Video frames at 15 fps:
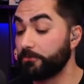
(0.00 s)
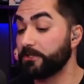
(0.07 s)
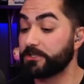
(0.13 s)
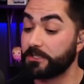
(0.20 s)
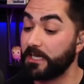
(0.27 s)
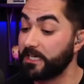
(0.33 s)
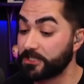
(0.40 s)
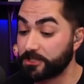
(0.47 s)
are
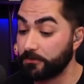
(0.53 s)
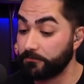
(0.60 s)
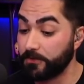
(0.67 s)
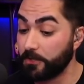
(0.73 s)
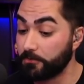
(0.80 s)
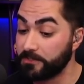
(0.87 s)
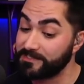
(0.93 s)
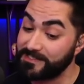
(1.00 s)
international
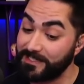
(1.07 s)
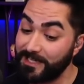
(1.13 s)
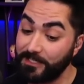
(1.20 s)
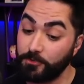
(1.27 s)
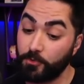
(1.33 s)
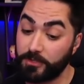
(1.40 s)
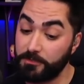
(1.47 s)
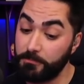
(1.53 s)
viewers they're
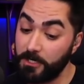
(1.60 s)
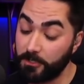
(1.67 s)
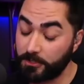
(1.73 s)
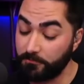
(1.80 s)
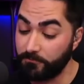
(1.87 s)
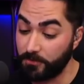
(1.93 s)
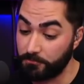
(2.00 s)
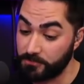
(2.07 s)
not north
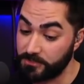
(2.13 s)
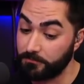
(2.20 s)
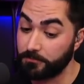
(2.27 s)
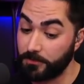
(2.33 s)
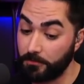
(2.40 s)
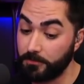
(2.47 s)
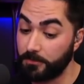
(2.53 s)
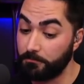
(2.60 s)
american viewers the,